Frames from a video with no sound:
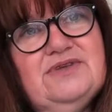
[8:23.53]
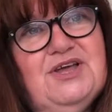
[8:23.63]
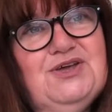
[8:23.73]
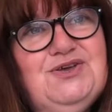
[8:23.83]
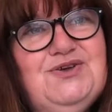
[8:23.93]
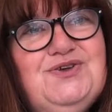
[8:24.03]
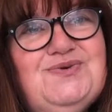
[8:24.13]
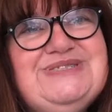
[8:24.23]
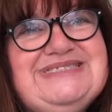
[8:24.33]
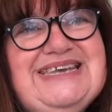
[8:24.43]

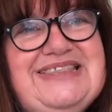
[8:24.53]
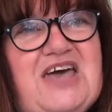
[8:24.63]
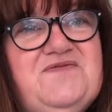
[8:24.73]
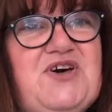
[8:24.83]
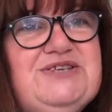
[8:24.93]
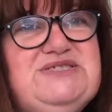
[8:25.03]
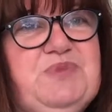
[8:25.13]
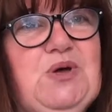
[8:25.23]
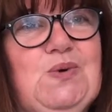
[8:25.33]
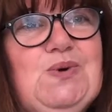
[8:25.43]
you'll see their first
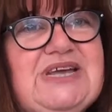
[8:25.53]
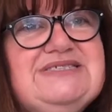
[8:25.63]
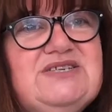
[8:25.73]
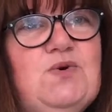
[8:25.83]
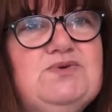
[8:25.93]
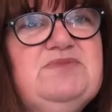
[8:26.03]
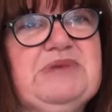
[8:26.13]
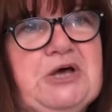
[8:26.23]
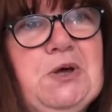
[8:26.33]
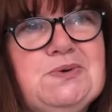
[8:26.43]
poo is called
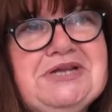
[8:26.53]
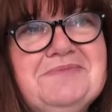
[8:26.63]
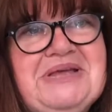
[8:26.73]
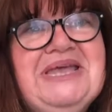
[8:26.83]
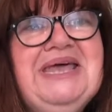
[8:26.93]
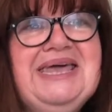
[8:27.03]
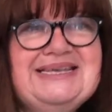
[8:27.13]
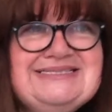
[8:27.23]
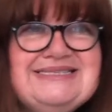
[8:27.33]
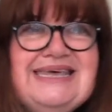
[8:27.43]
meconium.
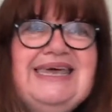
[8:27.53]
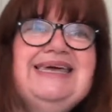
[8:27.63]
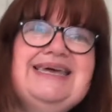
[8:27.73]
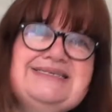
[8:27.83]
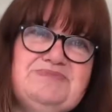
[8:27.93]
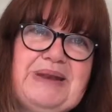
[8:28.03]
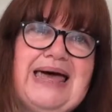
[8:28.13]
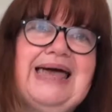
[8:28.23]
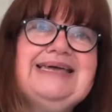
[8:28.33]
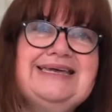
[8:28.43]
It's thick, it's
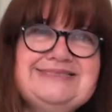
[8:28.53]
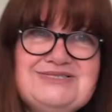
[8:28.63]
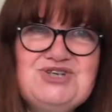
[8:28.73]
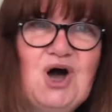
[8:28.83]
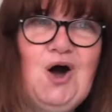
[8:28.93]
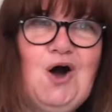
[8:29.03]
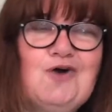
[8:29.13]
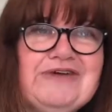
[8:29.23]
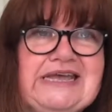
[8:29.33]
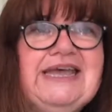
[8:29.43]
black, it's
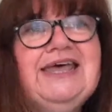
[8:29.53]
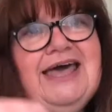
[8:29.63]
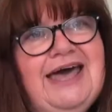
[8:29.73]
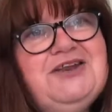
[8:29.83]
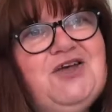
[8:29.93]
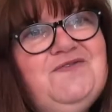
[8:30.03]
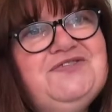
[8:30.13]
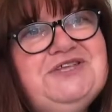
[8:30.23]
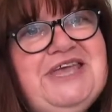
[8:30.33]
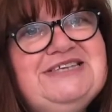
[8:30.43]
tarry, and over
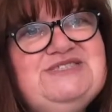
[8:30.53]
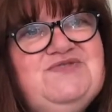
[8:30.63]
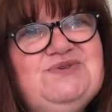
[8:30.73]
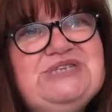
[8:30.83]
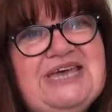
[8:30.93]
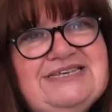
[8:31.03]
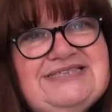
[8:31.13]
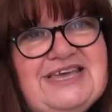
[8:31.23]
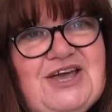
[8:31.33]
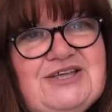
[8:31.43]
the next few days
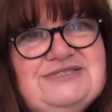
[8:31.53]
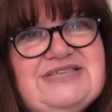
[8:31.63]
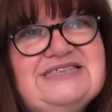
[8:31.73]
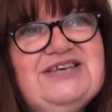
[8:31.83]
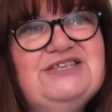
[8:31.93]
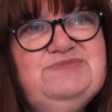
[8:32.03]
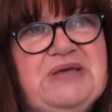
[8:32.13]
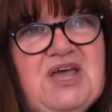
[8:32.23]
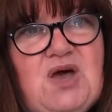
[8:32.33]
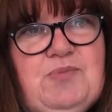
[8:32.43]
that's going to
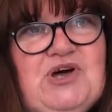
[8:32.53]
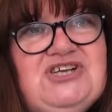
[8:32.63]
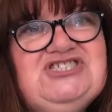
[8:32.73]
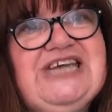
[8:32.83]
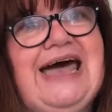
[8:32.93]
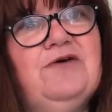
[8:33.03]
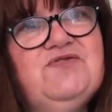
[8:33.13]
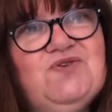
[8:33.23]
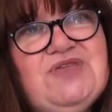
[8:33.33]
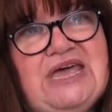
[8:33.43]
be pushed out
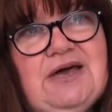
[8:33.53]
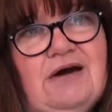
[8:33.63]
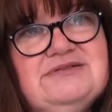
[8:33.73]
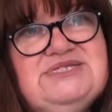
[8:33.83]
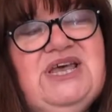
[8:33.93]
through their gut.